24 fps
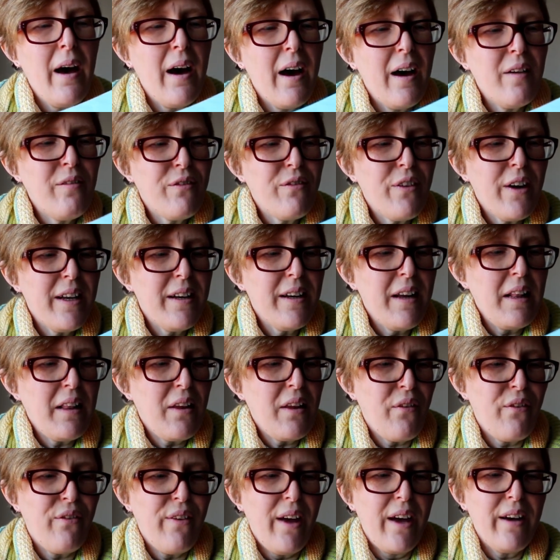I'm finding
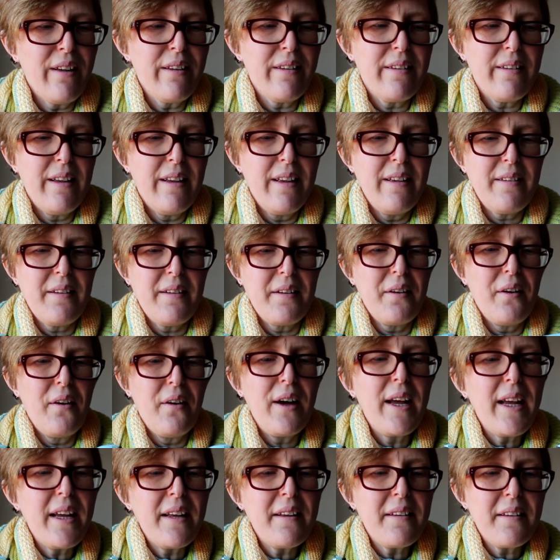the felt is a lot
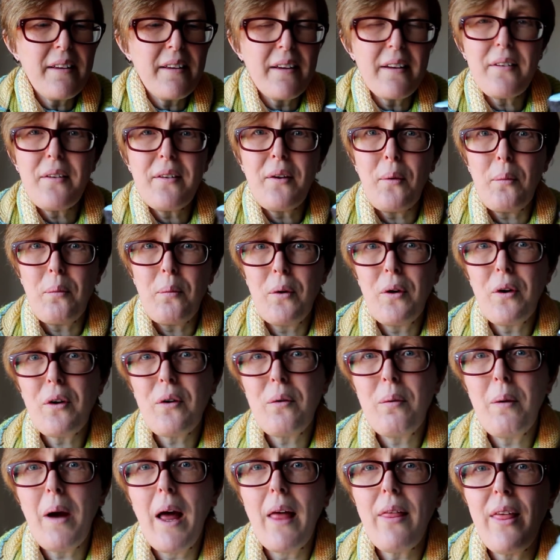easier to
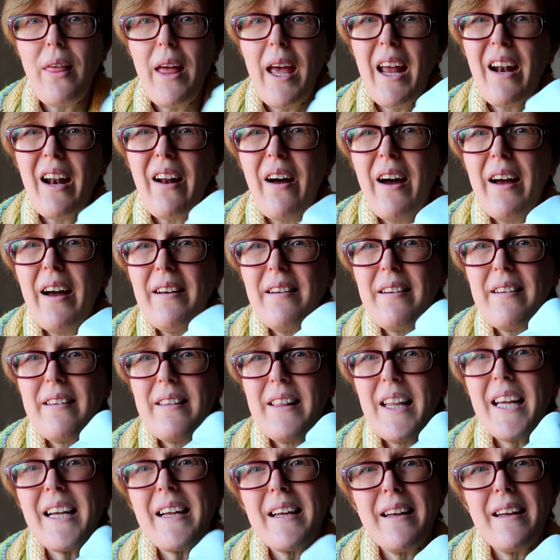work with, and I just
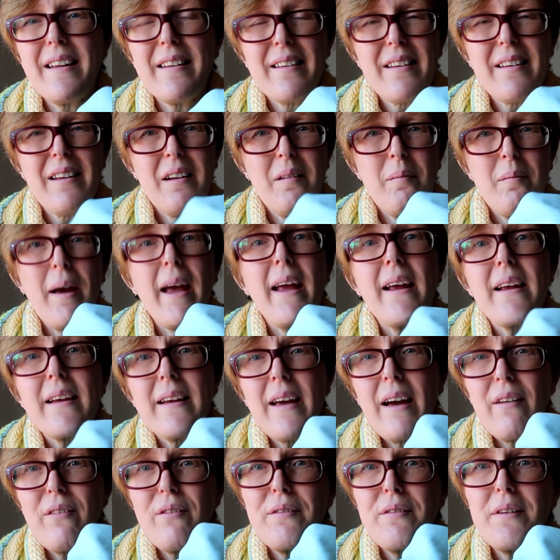think it's going to make
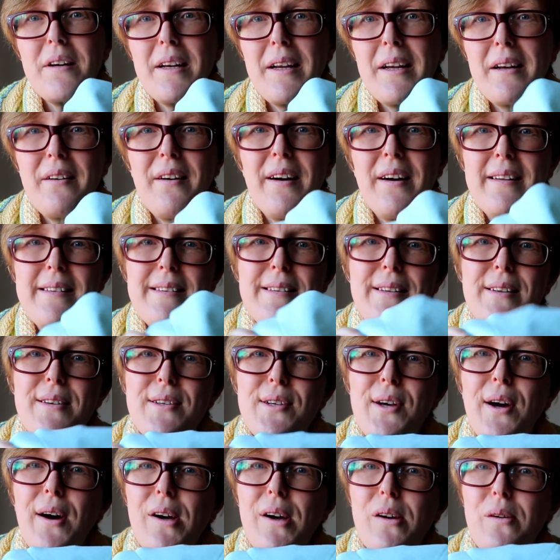a really nice
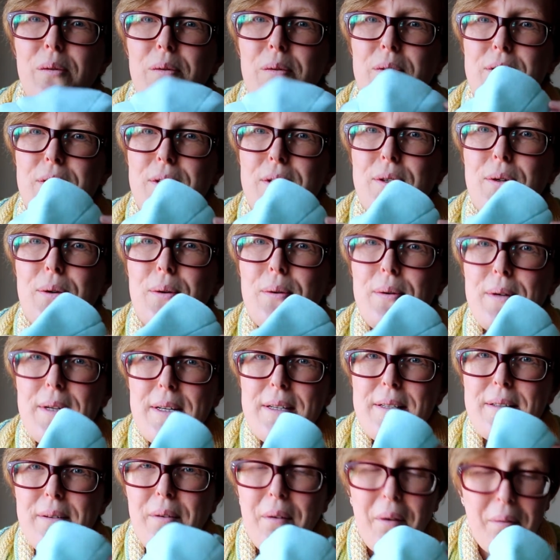child's toy,
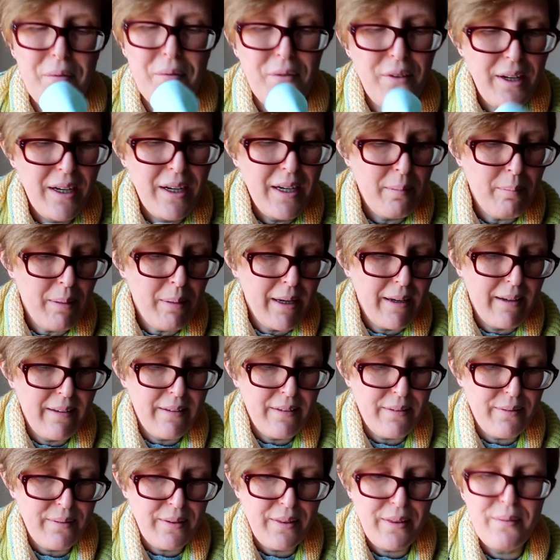so I'm really
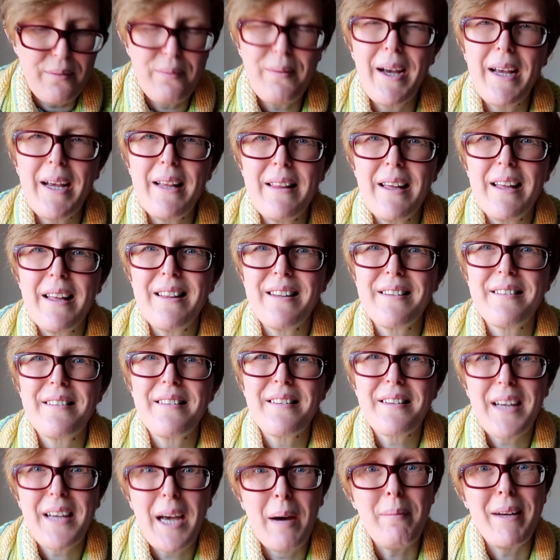pleased with the way that this
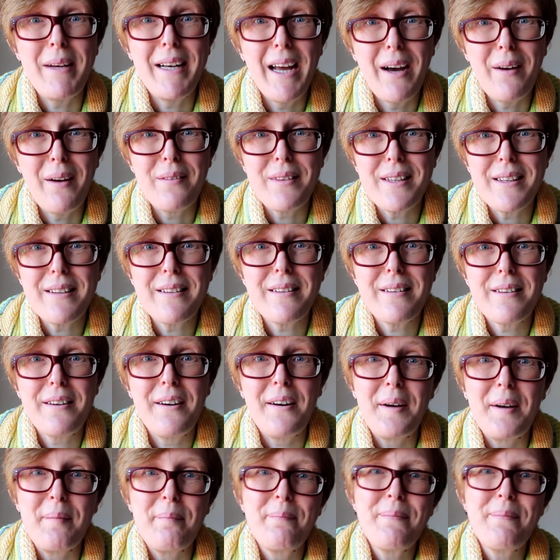is coming out this
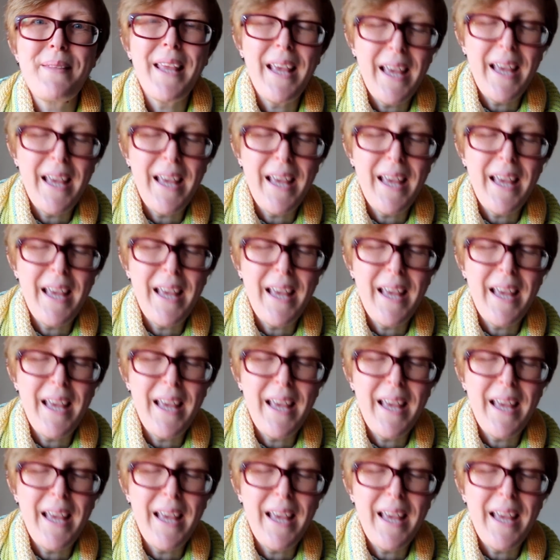time.